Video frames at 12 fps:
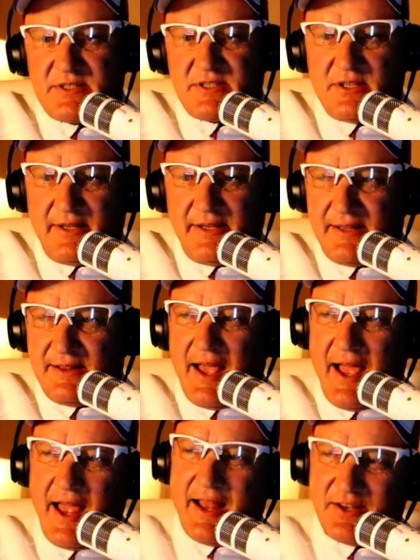to lead
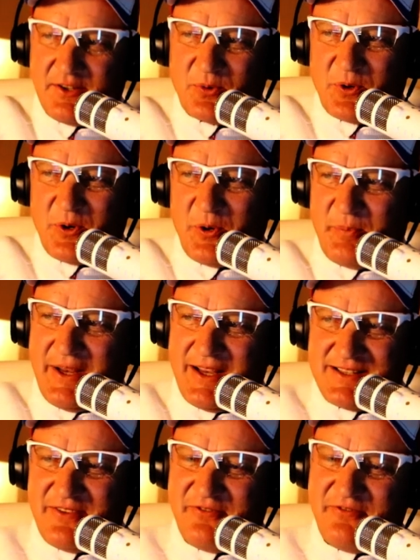that group,
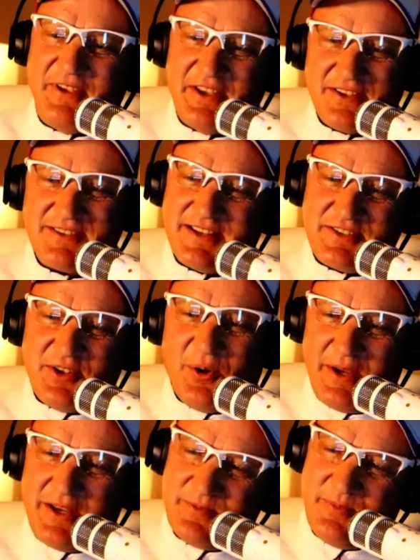because it feels as
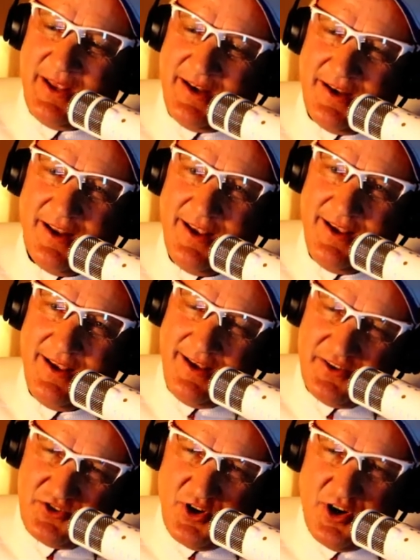though he's been
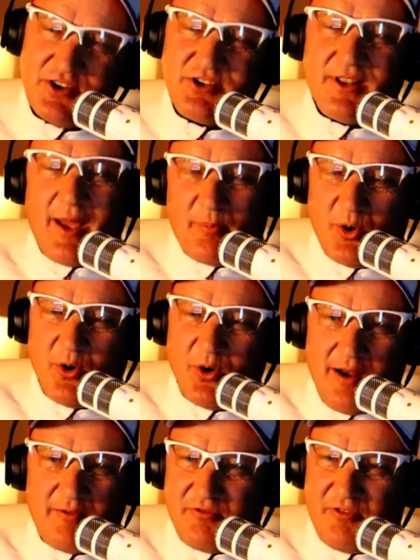in charge of that
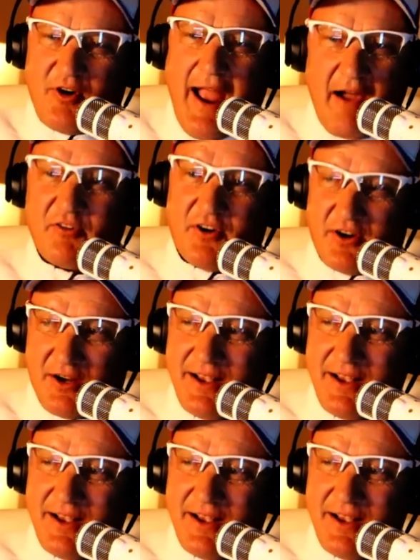program forever.